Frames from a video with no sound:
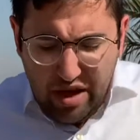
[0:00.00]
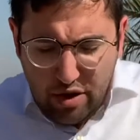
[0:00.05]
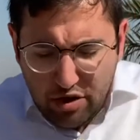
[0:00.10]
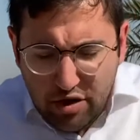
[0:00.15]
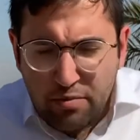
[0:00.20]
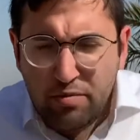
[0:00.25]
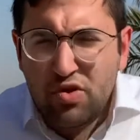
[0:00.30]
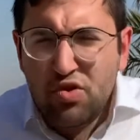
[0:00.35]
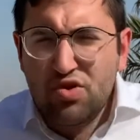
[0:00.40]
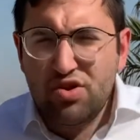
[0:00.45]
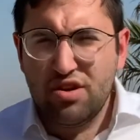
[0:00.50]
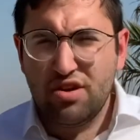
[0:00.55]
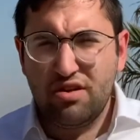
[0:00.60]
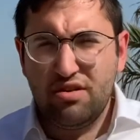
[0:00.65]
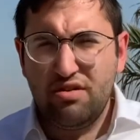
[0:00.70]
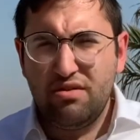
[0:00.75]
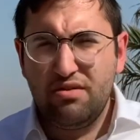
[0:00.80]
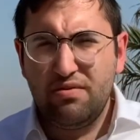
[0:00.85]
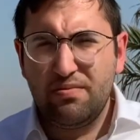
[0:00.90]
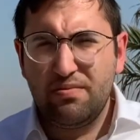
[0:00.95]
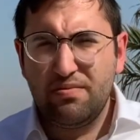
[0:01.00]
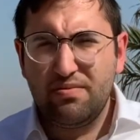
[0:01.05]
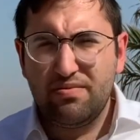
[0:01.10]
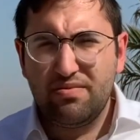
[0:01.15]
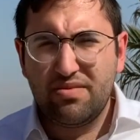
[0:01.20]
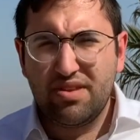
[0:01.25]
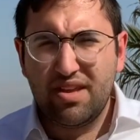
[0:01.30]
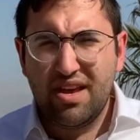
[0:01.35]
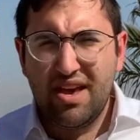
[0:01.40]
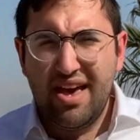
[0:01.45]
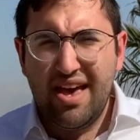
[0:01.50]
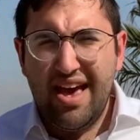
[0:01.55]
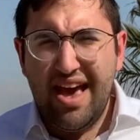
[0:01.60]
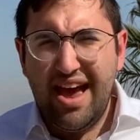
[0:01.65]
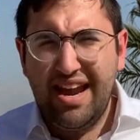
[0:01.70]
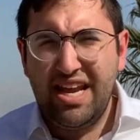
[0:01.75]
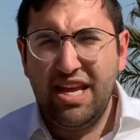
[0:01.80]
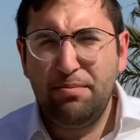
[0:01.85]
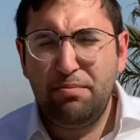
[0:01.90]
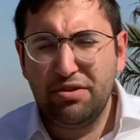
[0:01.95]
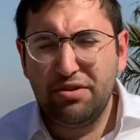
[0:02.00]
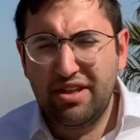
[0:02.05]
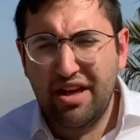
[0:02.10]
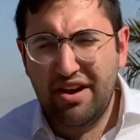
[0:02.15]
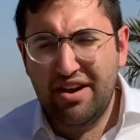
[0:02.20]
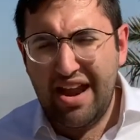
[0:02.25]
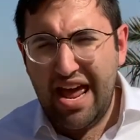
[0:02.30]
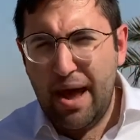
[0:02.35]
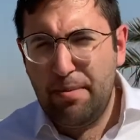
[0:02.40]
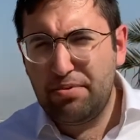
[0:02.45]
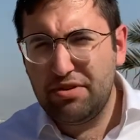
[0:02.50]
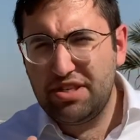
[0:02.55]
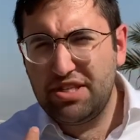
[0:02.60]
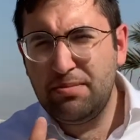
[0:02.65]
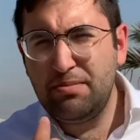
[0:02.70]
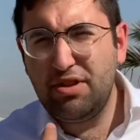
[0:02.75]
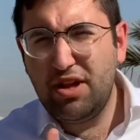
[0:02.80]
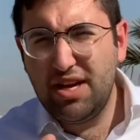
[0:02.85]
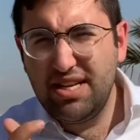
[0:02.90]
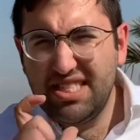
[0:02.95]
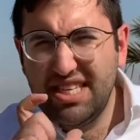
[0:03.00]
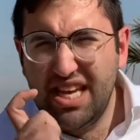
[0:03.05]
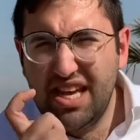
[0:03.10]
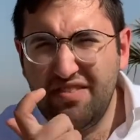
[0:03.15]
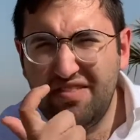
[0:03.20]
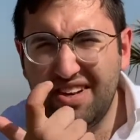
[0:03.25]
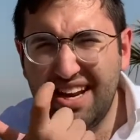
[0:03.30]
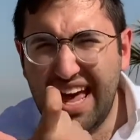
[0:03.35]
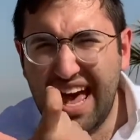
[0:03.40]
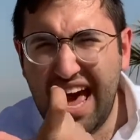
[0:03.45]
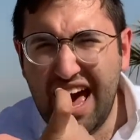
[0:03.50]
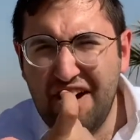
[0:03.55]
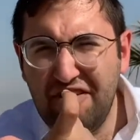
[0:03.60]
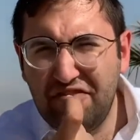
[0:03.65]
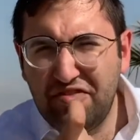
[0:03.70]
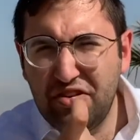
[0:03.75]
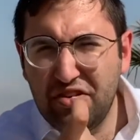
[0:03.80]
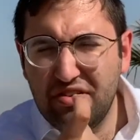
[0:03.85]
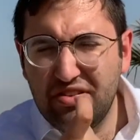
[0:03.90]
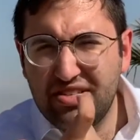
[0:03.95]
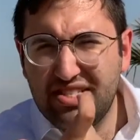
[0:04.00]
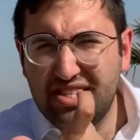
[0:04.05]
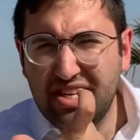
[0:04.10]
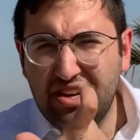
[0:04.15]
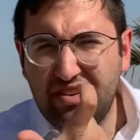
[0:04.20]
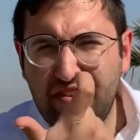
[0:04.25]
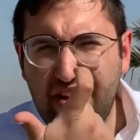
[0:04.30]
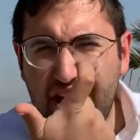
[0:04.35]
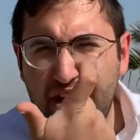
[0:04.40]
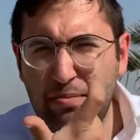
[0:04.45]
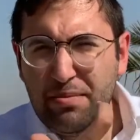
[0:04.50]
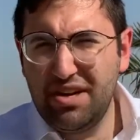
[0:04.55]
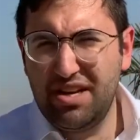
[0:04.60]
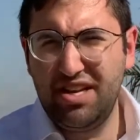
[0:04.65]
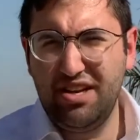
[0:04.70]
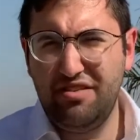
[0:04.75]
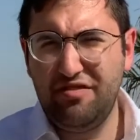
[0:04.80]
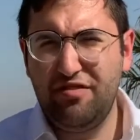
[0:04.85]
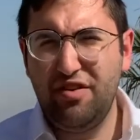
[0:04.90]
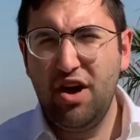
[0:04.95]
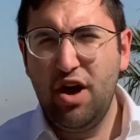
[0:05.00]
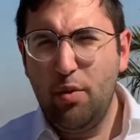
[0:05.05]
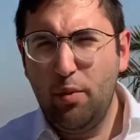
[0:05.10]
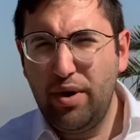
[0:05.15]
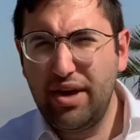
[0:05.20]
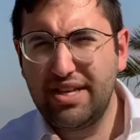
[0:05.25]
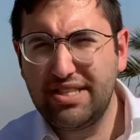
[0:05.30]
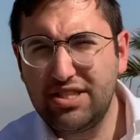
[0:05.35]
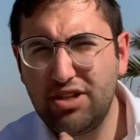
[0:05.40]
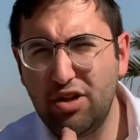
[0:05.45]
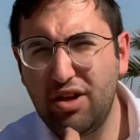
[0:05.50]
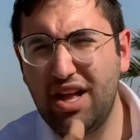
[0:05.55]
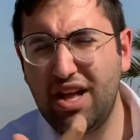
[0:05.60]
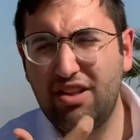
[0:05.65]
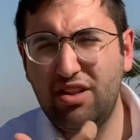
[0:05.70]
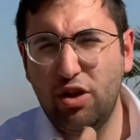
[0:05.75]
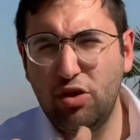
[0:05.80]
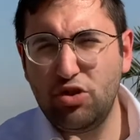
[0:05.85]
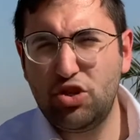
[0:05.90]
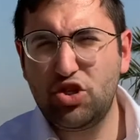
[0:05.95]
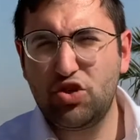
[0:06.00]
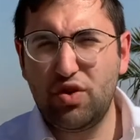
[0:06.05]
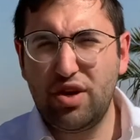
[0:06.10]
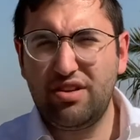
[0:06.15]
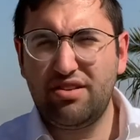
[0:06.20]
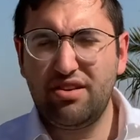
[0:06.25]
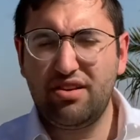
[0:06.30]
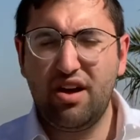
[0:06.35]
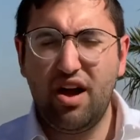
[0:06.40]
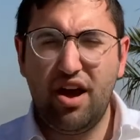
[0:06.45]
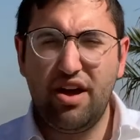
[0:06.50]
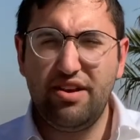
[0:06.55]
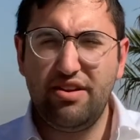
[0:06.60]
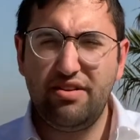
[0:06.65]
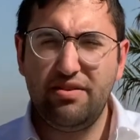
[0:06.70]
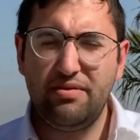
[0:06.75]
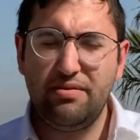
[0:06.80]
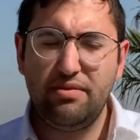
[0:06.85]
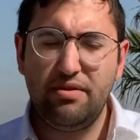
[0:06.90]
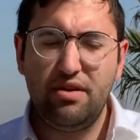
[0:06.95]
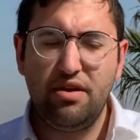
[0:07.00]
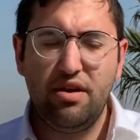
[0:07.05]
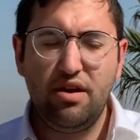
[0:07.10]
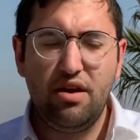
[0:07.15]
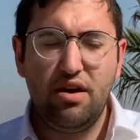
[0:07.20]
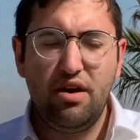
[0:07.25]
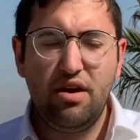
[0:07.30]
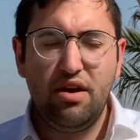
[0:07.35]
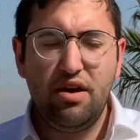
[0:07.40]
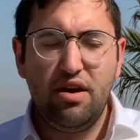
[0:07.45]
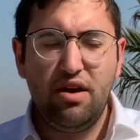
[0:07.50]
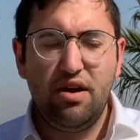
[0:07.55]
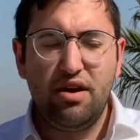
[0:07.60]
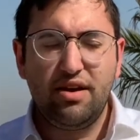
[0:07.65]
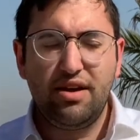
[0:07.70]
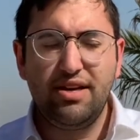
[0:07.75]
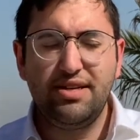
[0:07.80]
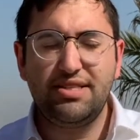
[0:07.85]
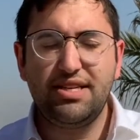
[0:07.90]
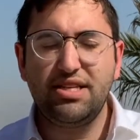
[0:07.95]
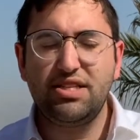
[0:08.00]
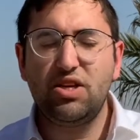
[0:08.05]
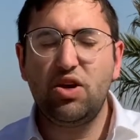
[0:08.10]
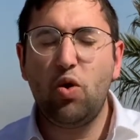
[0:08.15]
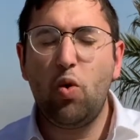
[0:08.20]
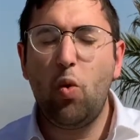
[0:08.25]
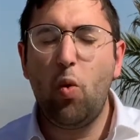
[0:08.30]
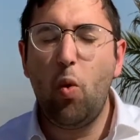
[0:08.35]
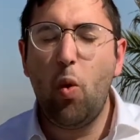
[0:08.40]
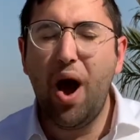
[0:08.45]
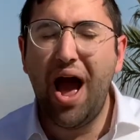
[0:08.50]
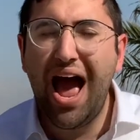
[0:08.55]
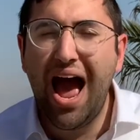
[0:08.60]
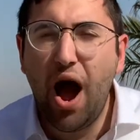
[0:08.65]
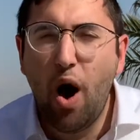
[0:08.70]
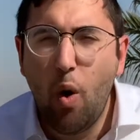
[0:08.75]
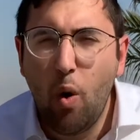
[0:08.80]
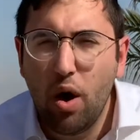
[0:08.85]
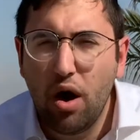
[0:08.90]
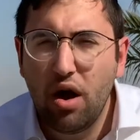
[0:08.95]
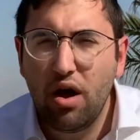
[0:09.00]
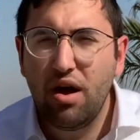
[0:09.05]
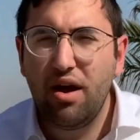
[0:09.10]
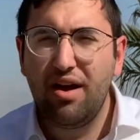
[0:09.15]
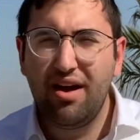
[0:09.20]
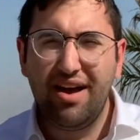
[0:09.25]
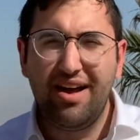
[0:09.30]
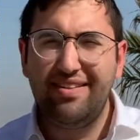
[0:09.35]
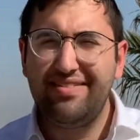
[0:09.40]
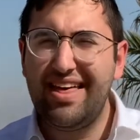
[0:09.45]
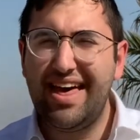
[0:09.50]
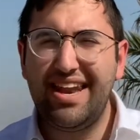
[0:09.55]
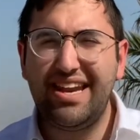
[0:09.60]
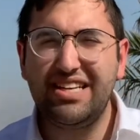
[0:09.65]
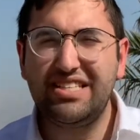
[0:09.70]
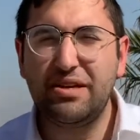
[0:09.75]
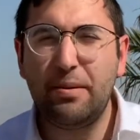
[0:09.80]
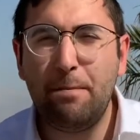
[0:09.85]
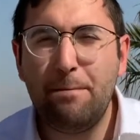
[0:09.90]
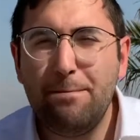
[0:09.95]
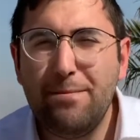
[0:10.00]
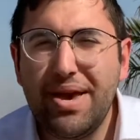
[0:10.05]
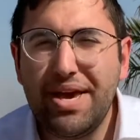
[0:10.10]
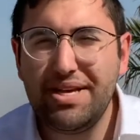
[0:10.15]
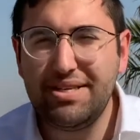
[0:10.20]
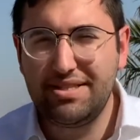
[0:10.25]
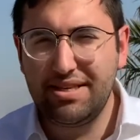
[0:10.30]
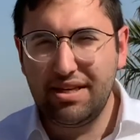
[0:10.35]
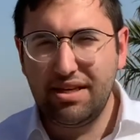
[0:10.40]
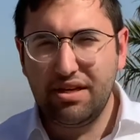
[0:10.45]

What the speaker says: communion. And he pulled out an apple to symbolize, even after the sin of Adam and Eve, we can still get close straight to God. The king says, wow, that is amazing.